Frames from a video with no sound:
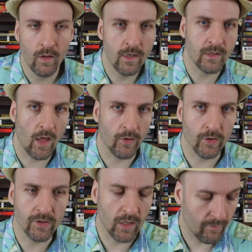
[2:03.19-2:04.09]
his
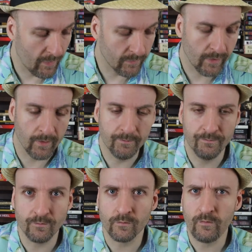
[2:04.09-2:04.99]
other stuff out there
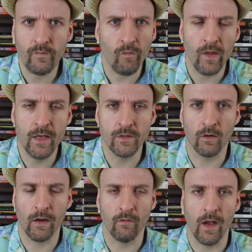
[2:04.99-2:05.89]
he's a
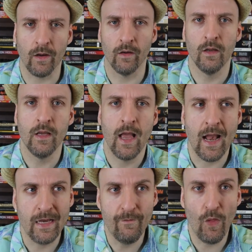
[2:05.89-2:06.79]
great writer.
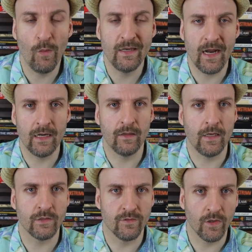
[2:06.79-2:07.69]
And even though he died at the
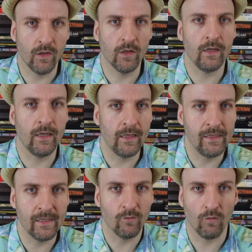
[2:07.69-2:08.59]
age of 30 and
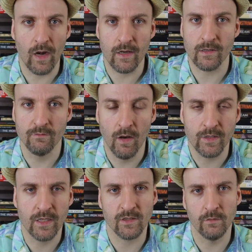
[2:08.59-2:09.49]
he didn't write as
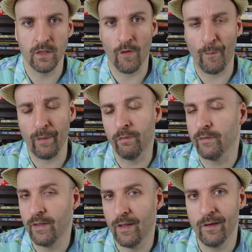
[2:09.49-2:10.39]
much as some of the other
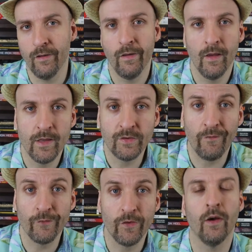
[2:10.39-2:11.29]
people did, his
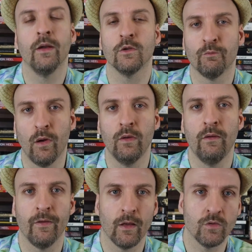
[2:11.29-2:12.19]
stuff was good. It was
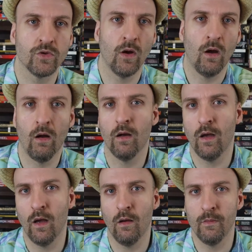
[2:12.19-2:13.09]
prolific. It was strong.
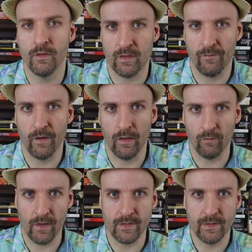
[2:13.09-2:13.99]
Um, it
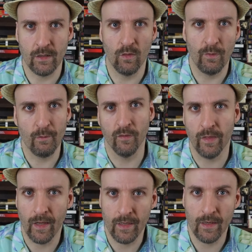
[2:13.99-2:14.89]
definitely resonated with people
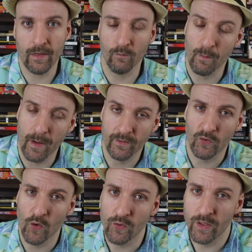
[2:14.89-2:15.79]
then and remains
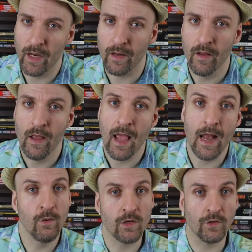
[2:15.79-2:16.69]
to today.
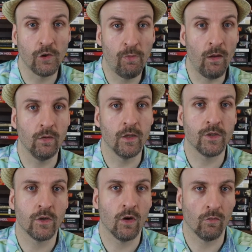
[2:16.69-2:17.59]
And he was also
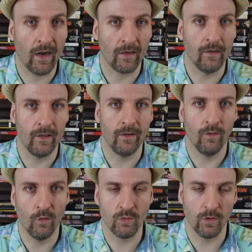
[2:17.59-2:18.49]
published correctly,
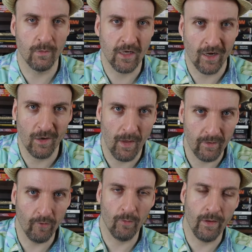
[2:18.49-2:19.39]
which we're going to be talking
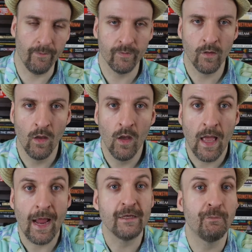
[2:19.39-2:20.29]
about a little bit.
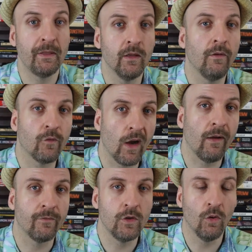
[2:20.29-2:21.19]
H.P.
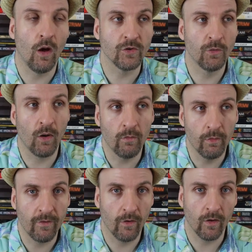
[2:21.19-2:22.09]
Lovecraft, you'll also
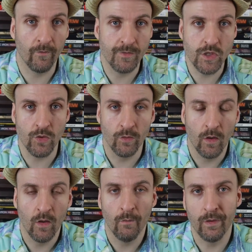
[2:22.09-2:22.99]
probably have heard of too,
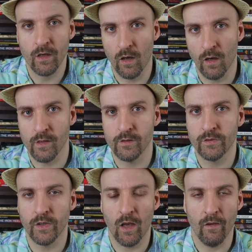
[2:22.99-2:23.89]

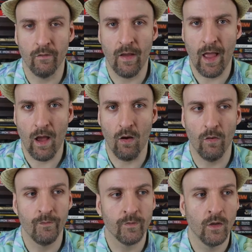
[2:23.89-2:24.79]
because of how